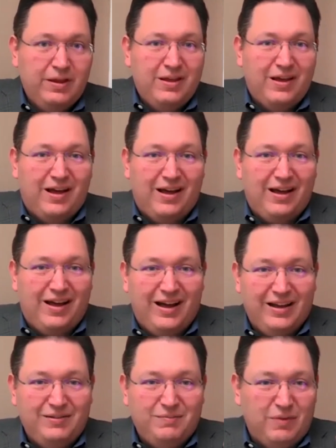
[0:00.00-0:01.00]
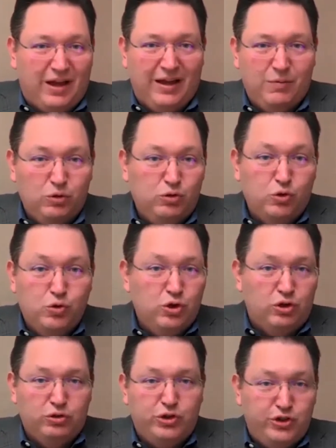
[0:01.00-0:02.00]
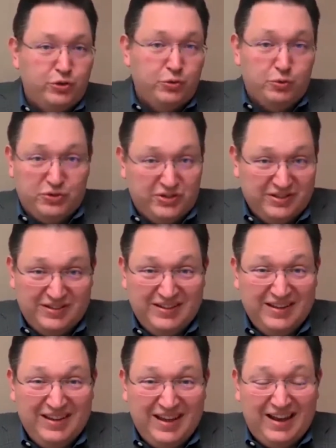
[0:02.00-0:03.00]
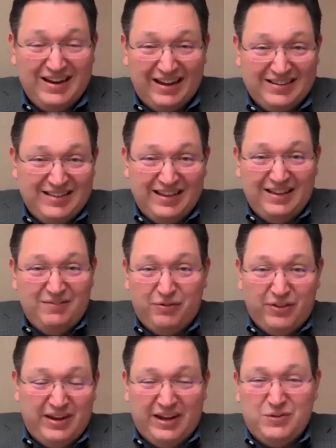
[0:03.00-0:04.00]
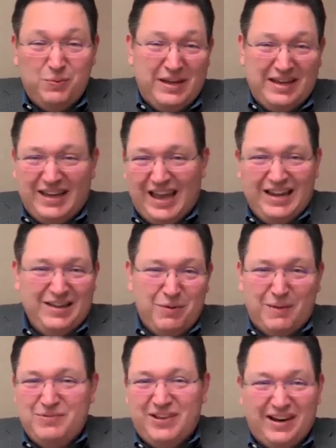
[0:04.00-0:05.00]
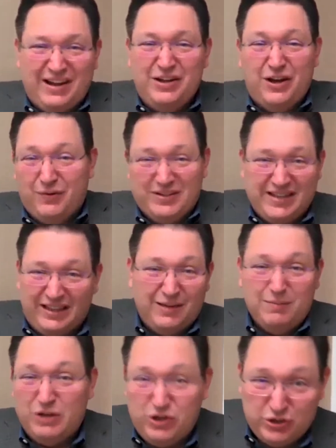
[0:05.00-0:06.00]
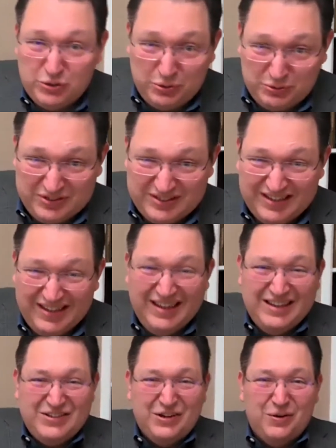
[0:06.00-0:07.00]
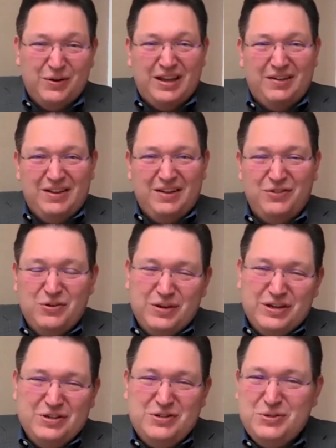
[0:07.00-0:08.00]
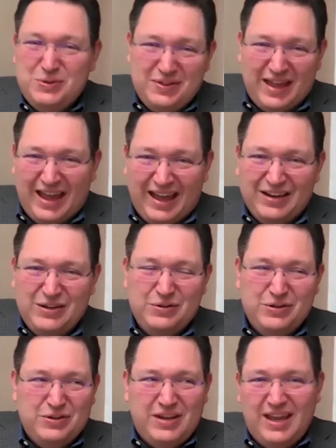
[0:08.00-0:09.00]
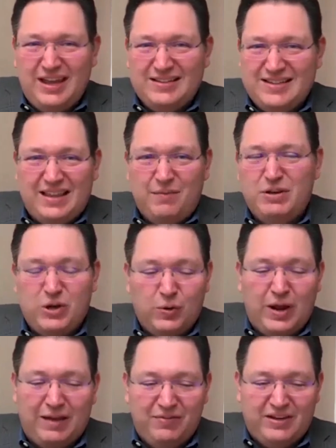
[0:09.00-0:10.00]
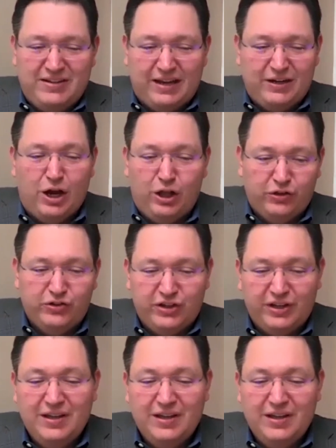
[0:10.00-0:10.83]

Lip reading: I will Google shoes, and next thing for the next week, any website I go is selling me shoes. So if you can do that, you can't say that we don't have the technology.